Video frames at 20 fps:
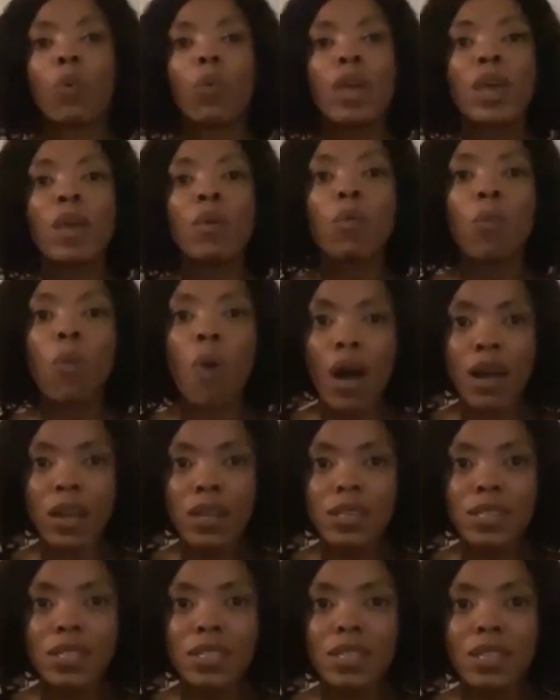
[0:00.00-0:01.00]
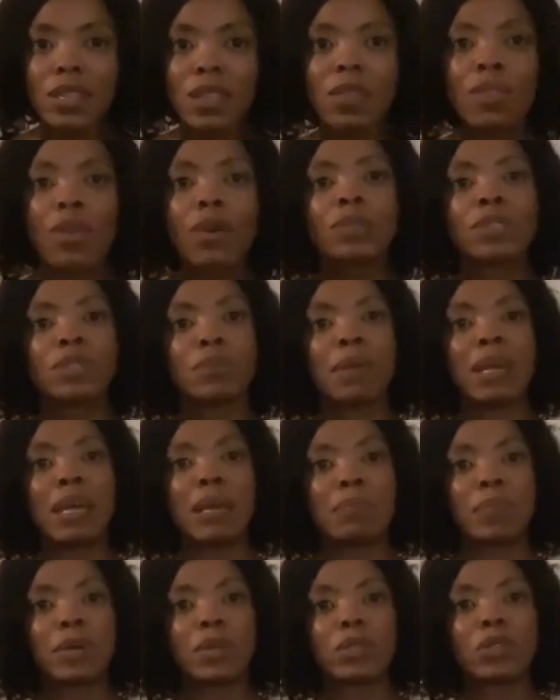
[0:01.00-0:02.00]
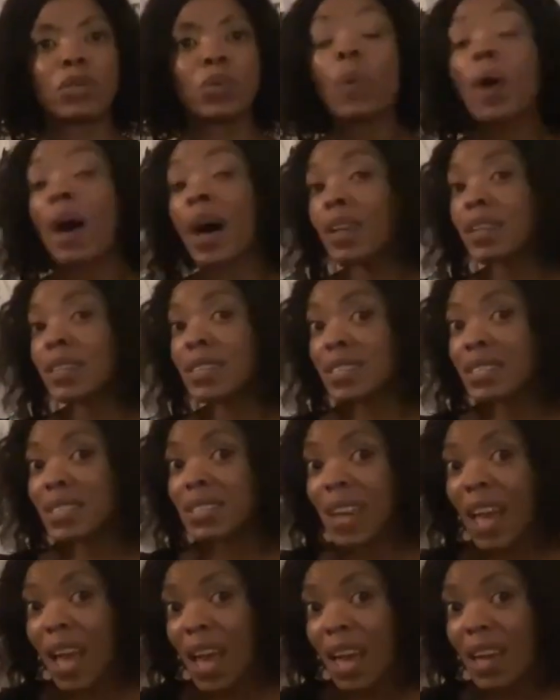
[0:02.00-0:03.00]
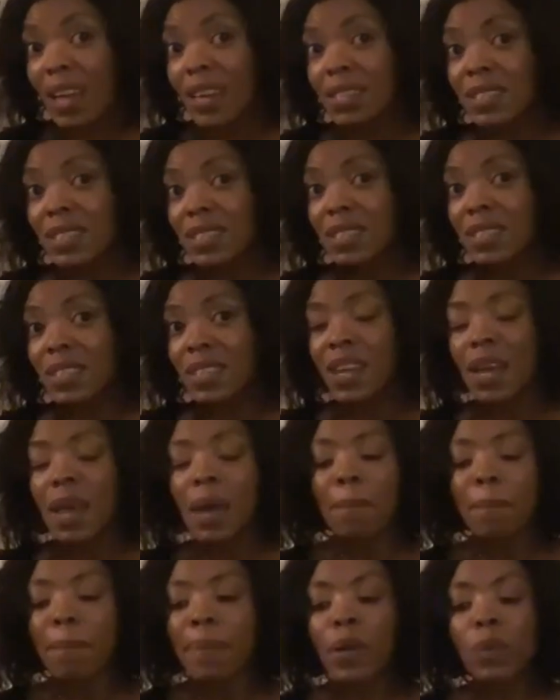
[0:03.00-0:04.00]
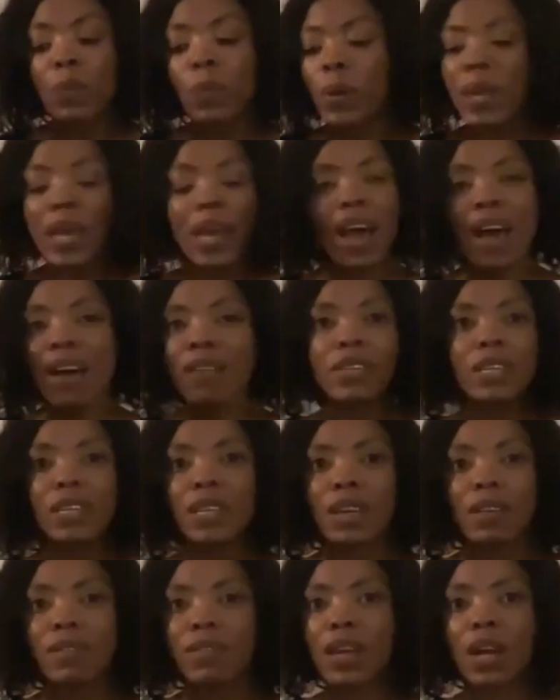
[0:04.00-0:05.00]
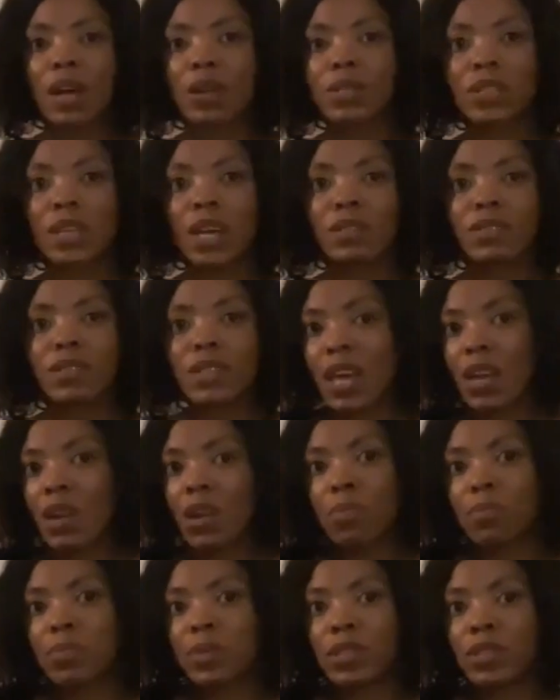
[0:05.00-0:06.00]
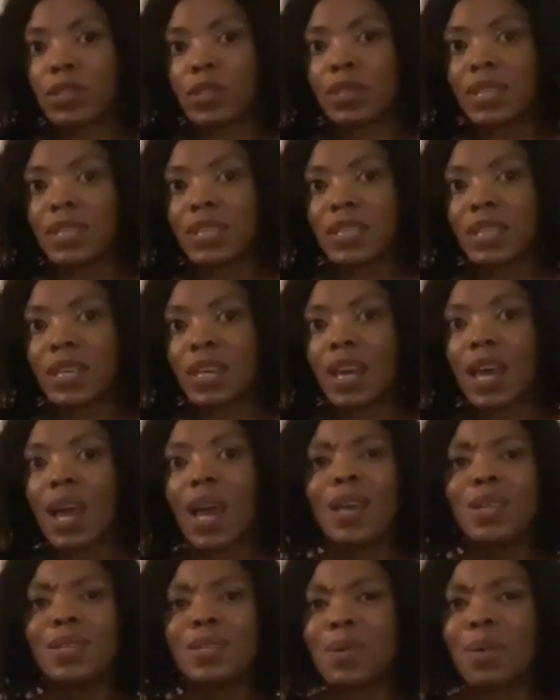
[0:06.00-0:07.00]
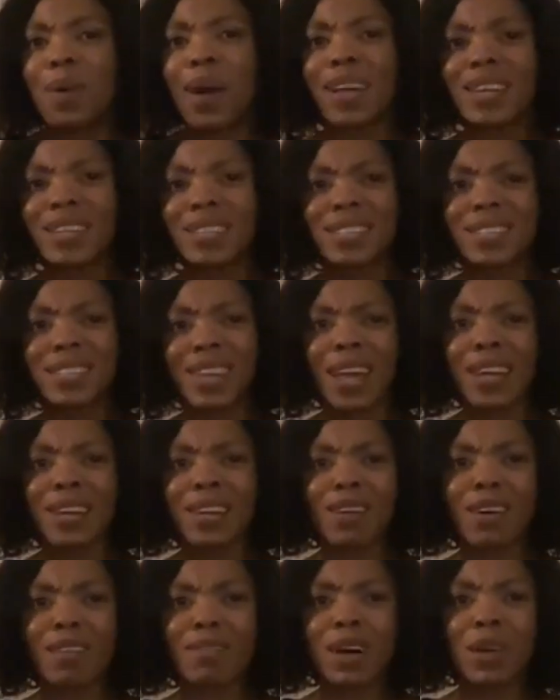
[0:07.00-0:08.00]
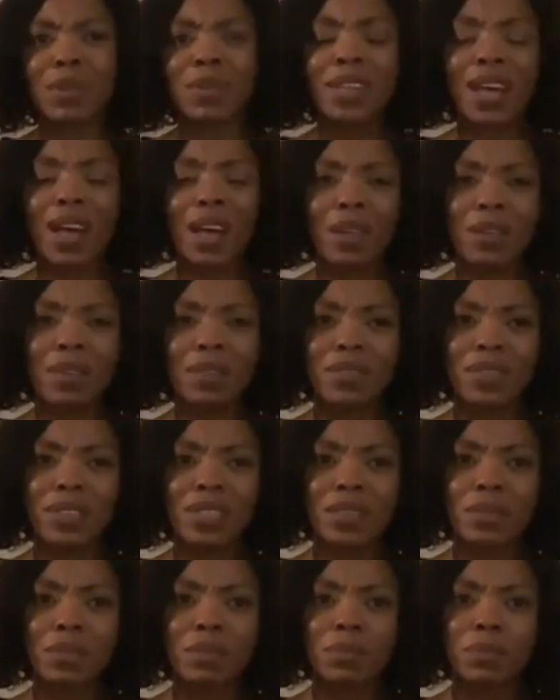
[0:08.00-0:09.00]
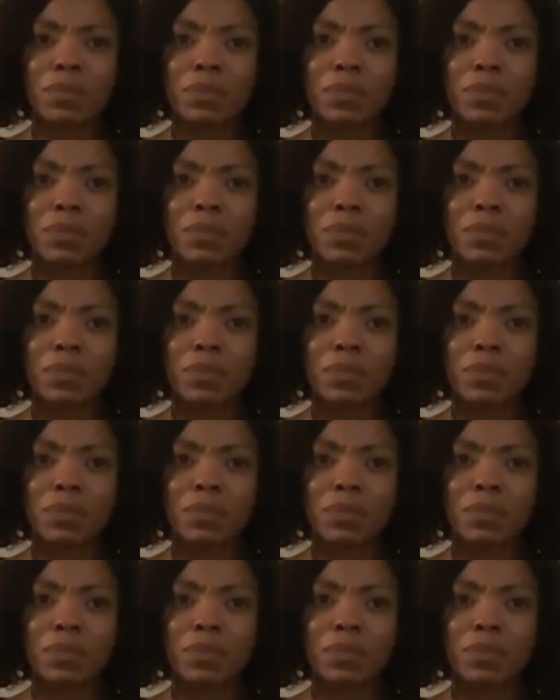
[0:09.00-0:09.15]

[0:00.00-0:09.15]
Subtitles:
We want those people to understand, but we haven't given ourselves that opportunity to understand it of ourselves.